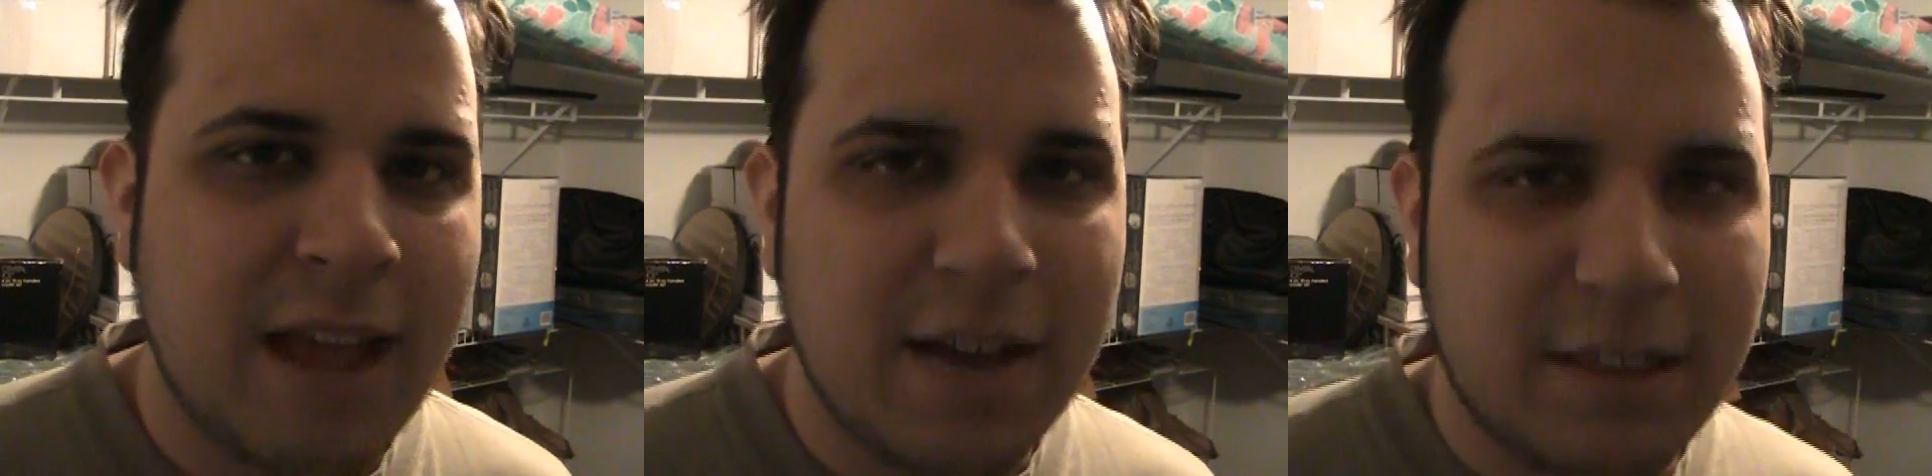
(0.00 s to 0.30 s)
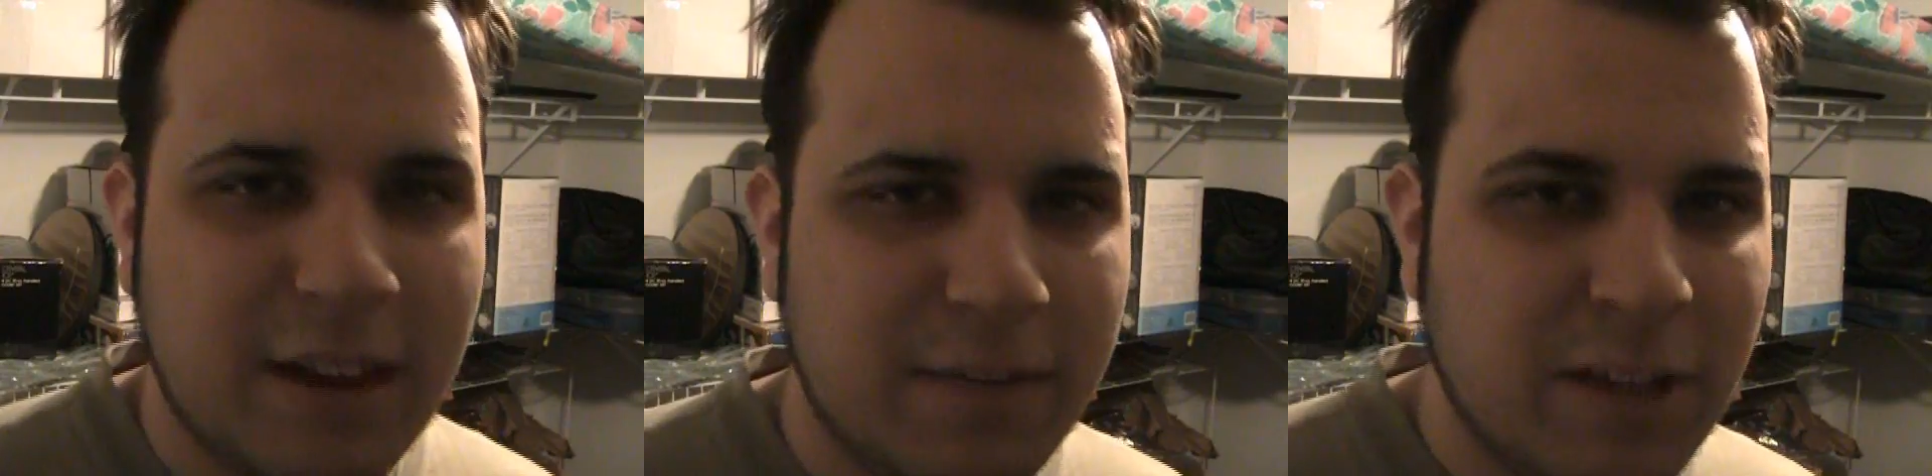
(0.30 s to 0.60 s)

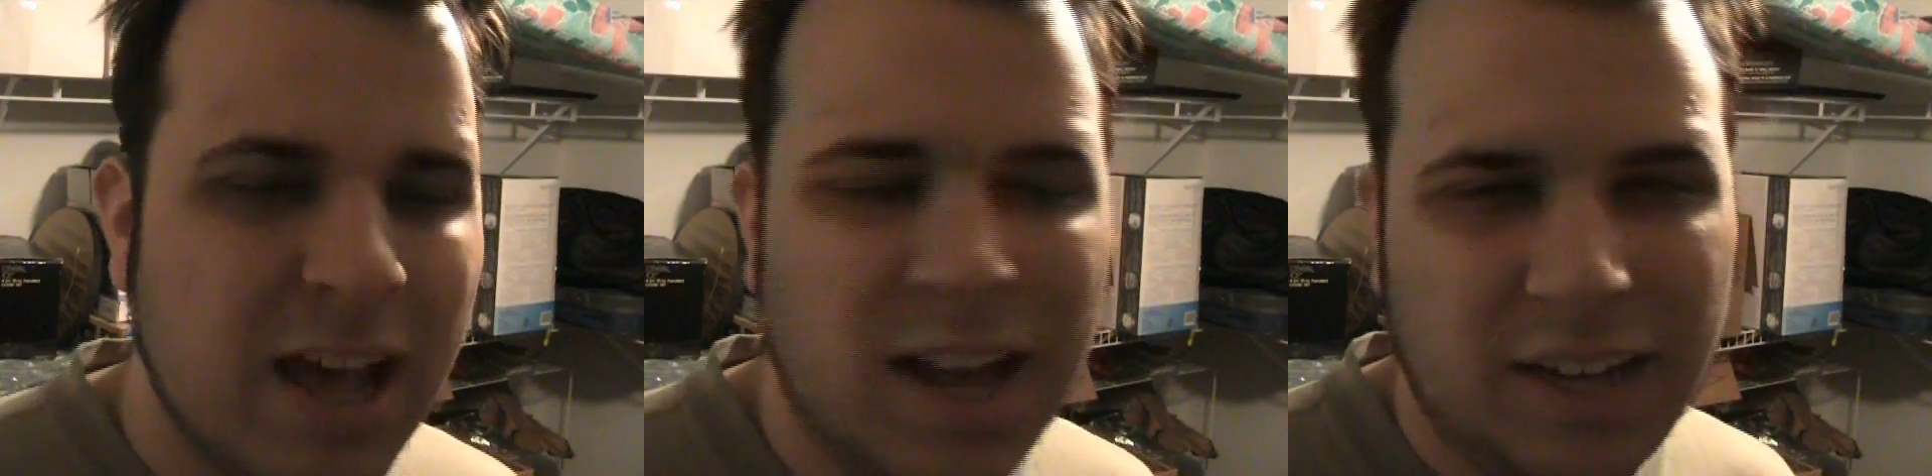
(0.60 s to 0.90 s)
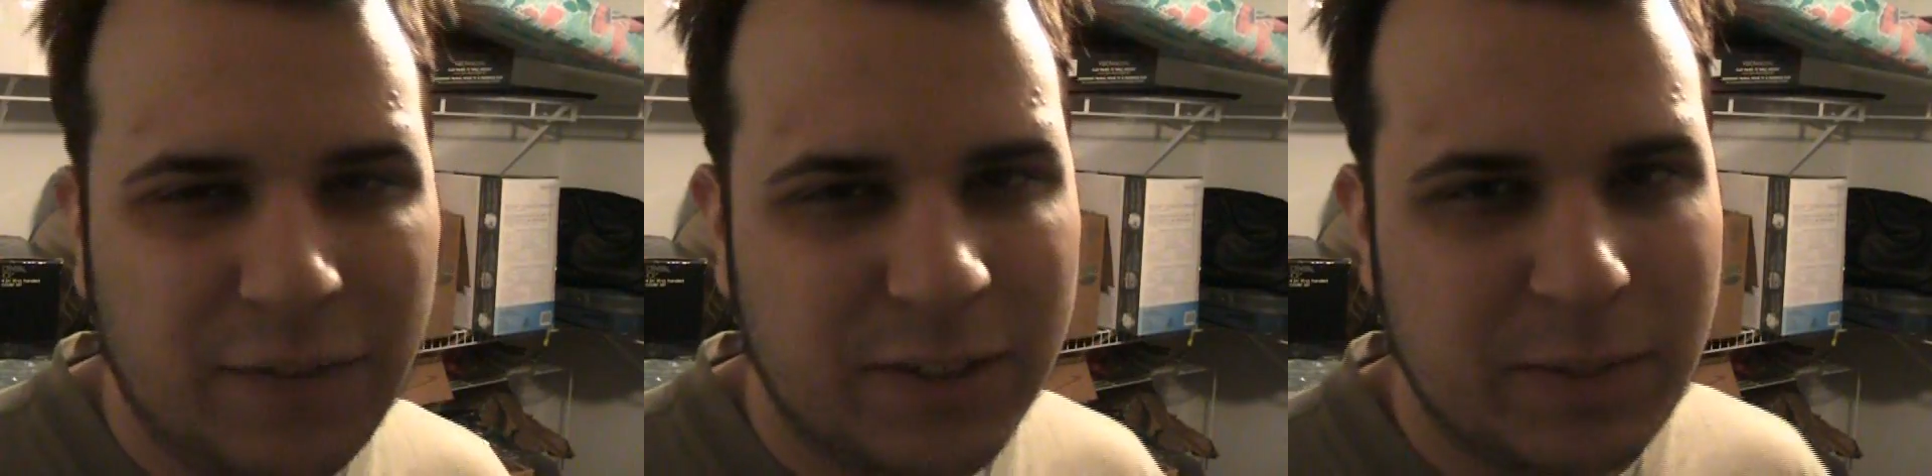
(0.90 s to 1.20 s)
that I've
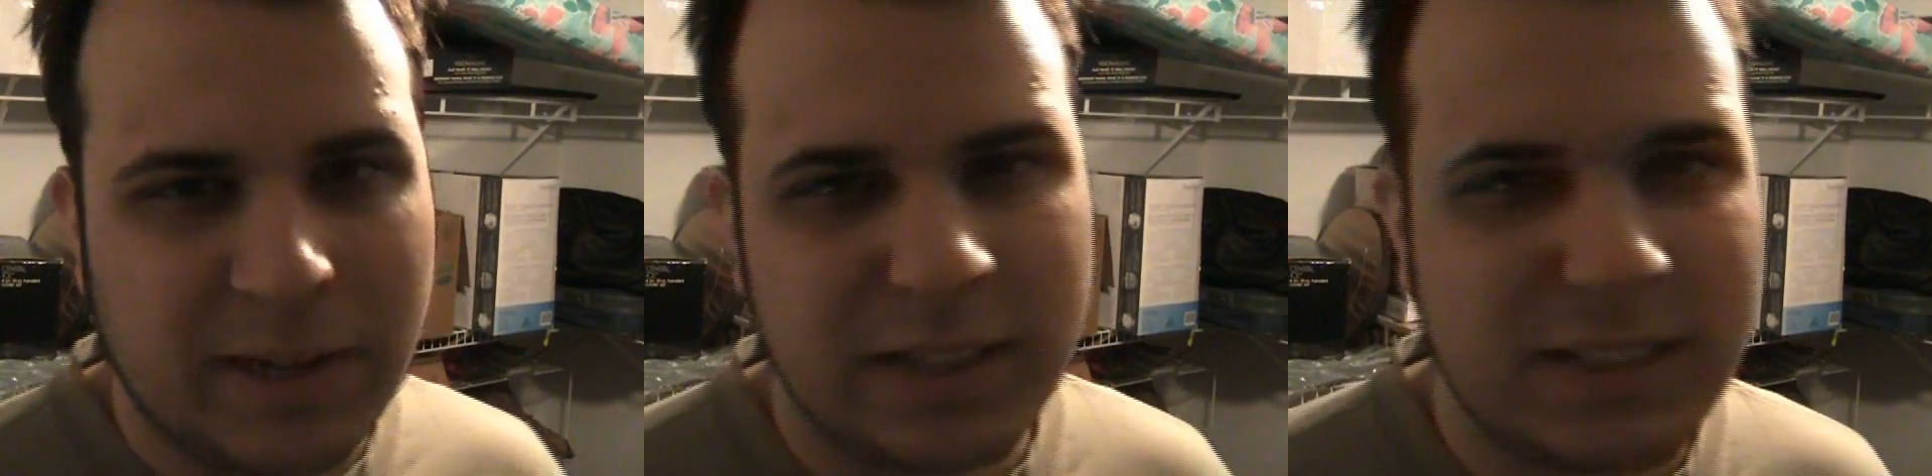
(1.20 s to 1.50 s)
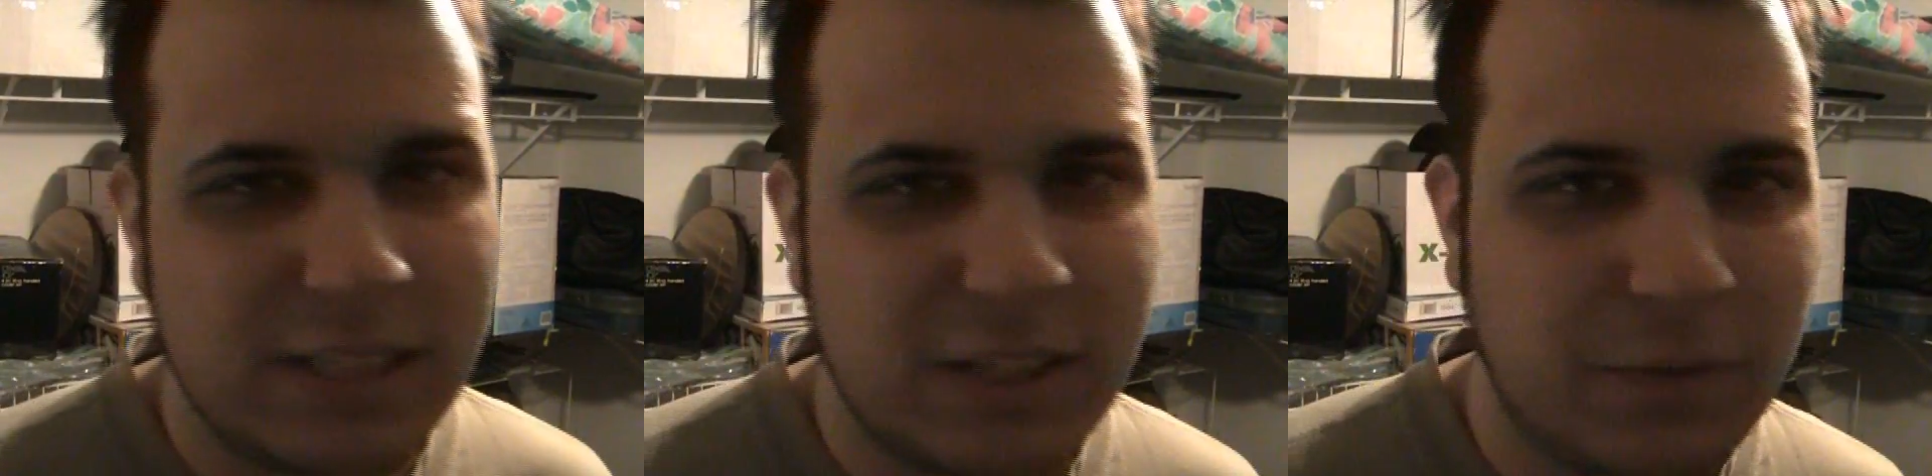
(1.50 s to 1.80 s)
kind of
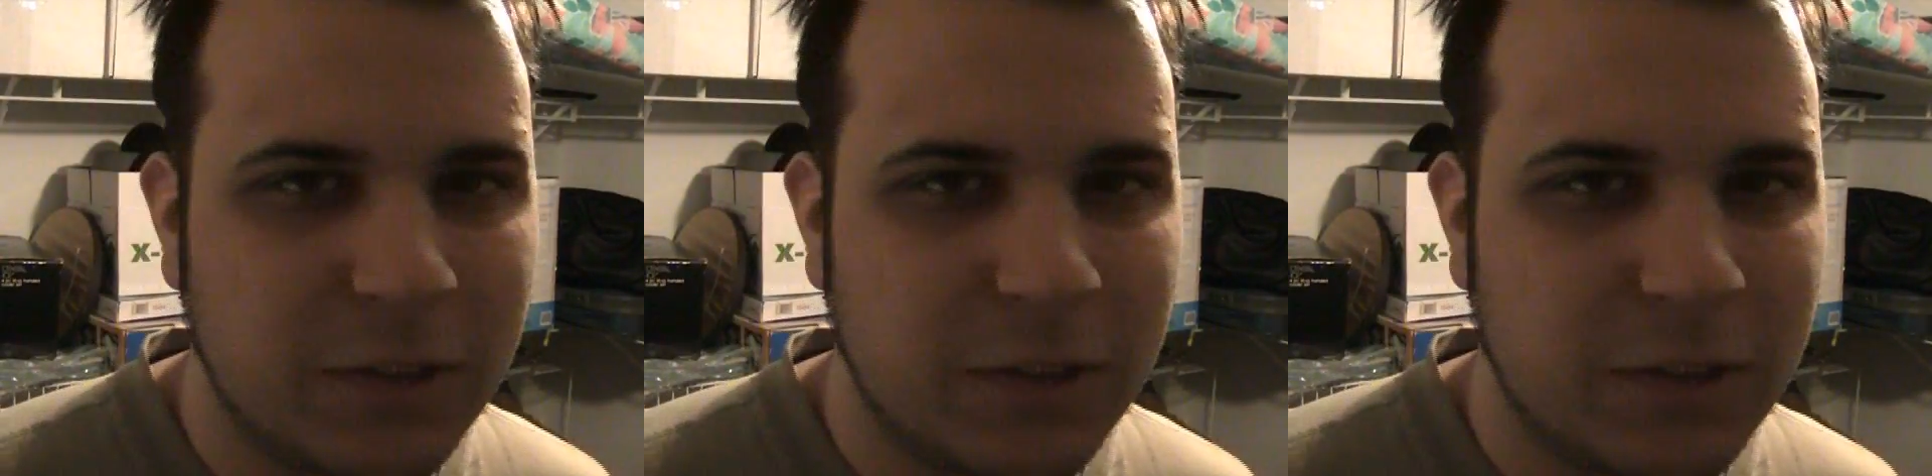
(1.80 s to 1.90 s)
experienced this